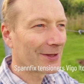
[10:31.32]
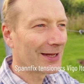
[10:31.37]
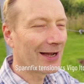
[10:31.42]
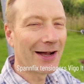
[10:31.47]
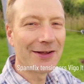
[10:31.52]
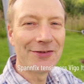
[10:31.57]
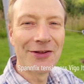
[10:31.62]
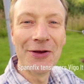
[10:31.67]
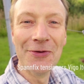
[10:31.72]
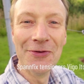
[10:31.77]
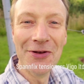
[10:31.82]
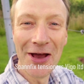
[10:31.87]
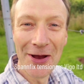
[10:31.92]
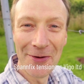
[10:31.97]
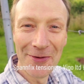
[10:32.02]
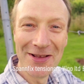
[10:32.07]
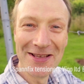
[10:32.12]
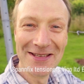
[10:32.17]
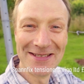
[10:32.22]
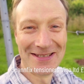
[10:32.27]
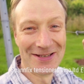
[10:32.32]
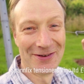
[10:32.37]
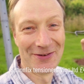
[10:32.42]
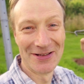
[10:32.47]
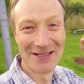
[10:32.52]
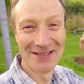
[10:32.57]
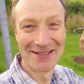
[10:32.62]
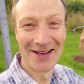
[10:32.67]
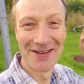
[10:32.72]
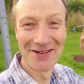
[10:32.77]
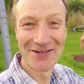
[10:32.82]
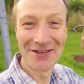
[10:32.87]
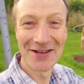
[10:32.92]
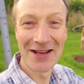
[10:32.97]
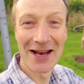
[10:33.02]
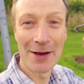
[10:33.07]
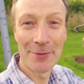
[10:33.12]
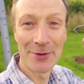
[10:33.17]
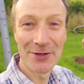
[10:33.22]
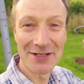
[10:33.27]
I don't know, is the honest answer. I
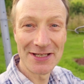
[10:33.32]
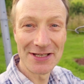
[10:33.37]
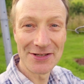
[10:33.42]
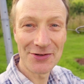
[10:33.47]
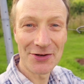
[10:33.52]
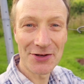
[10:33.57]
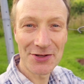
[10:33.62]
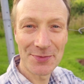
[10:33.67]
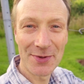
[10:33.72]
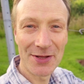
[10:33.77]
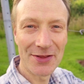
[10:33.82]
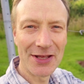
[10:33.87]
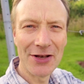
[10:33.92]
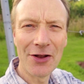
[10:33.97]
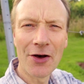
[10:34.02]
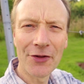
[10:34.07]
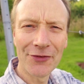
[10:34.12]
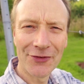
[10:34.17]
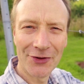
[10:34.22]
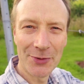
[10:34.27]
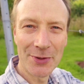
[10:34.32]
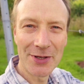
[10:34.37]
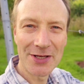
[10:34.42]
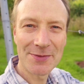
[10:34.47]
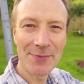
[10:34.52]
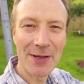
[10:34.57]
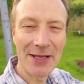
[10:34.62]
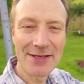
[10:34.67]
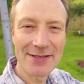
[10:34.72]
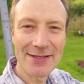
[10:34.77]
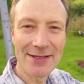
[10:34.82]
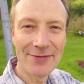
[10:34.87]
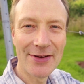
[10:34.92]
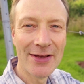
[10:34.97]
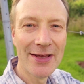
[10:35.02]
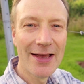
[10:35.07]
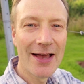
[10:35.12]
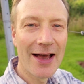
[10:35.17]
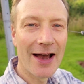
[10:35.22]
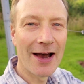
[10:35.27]
don't know how much these cost, but they're not too expensive.
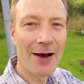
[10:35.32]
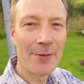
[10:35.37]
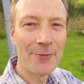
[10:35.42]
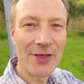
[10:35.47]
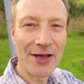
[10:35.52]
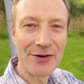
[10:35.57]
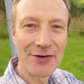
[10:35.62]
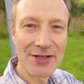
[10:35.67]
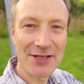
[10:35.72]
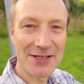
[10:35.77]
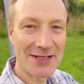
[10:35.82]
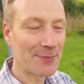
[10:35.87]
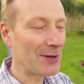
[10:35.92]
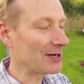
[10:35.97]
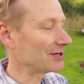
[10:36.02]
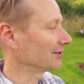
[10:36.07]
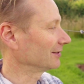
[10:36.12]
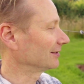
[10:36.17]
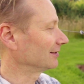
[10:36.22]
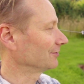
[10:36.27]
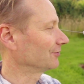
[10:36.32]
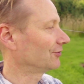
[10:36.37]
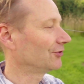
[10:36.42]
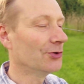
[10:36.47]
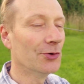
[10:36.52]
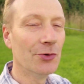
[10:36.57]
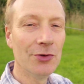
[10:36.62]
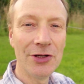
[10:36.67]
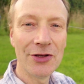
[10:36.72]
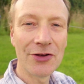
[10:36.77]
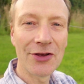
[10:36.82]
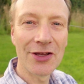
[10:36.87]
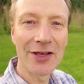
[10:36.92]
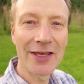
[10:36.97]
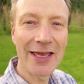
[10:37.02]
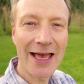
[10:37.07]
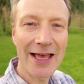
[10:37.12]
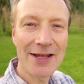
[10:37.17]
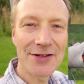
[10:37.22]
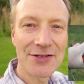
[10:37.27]
There is a special little tool you can
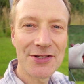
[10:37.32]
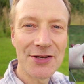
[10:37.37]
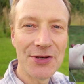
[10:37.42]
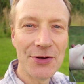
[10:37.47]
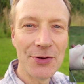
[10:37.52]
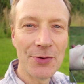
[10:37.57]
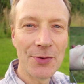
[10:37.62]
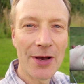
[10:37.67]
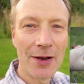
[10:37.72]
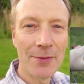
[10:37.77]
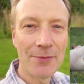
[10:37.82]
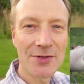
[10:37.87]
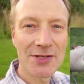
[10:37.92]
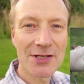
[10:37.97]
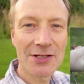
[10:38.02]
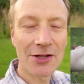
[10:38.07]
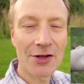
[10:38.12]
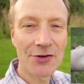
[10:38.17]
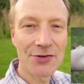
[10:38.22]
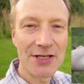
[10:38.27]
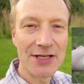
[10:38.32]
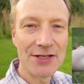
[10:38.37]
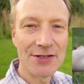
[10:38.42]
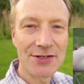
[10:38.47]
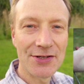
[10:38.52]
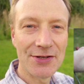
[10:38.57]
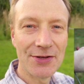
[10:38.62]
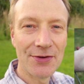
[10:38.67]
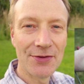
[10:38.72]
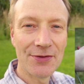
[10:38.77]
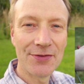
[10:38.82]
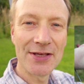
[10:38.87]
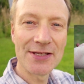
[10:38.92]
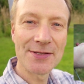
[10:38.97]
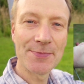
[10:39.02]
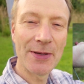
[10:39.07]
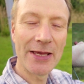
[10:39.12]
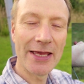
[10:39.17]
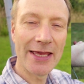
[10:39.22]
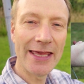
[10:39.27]
get to slot into
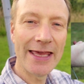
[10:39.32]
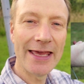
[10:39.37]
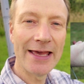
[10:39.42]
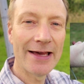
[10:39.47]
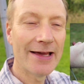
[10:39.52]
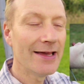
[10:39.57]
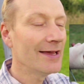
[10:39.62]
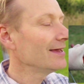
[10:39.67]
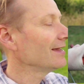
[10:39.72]
this bit here,